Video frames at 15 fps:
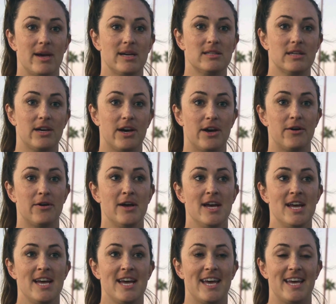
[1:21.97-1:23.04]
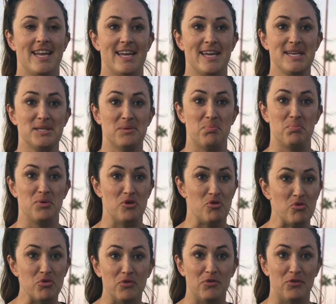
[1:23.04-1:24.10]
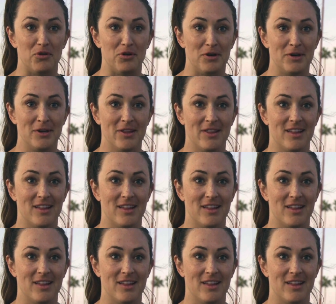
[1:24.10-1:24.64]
Mexico, and it is beautiful.